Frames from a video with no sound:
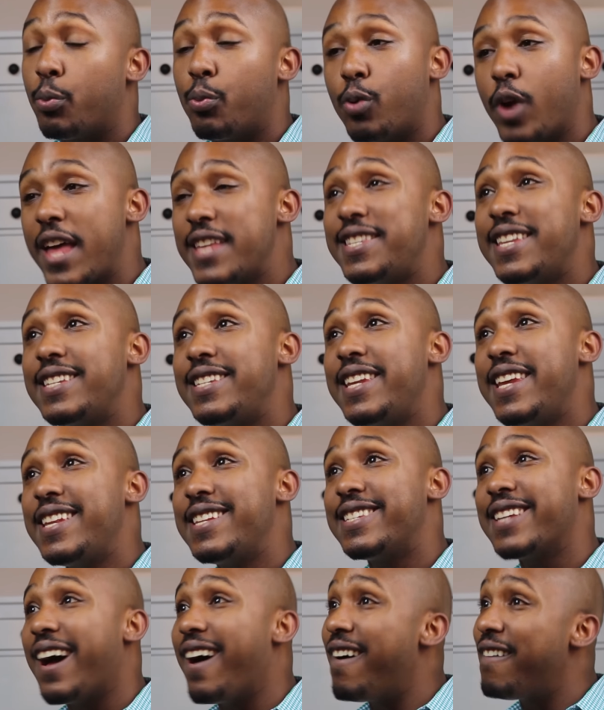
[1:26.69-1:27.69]

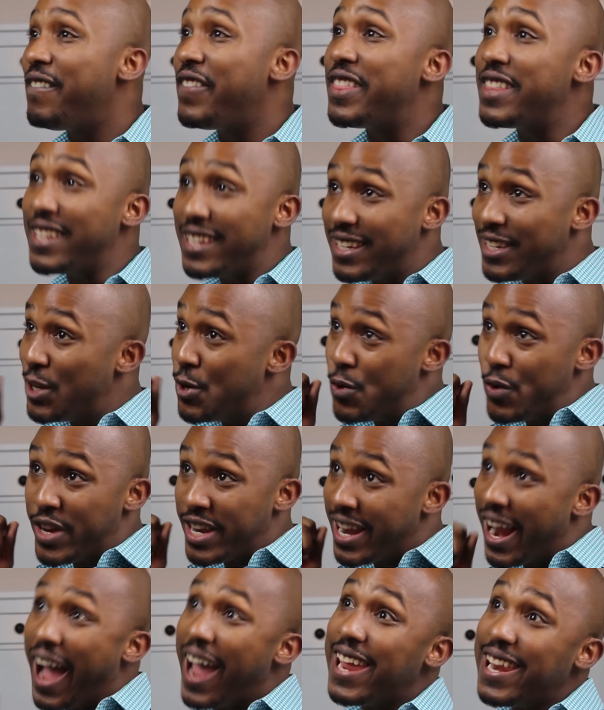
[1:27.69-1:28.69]
President of the
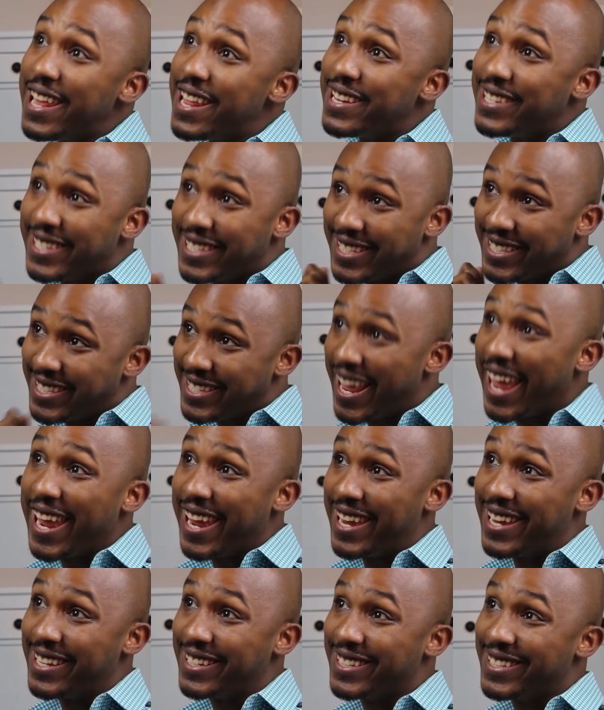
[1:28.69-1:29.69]
United
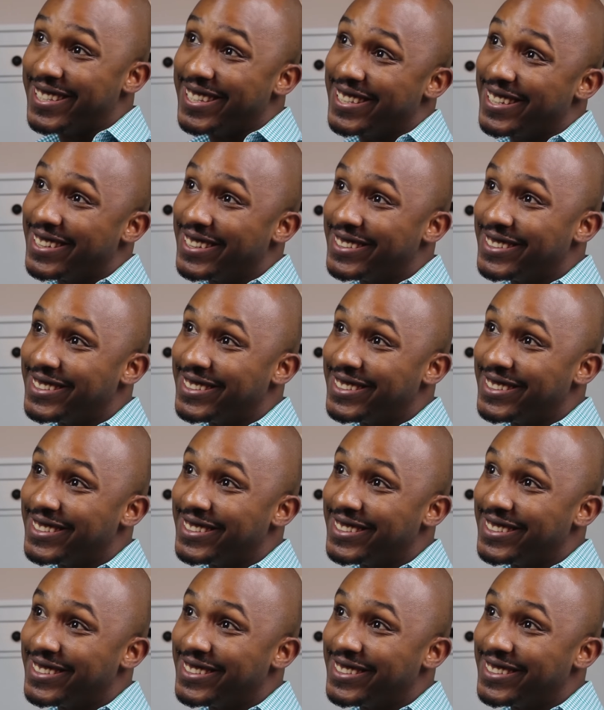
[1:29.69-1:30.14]
States.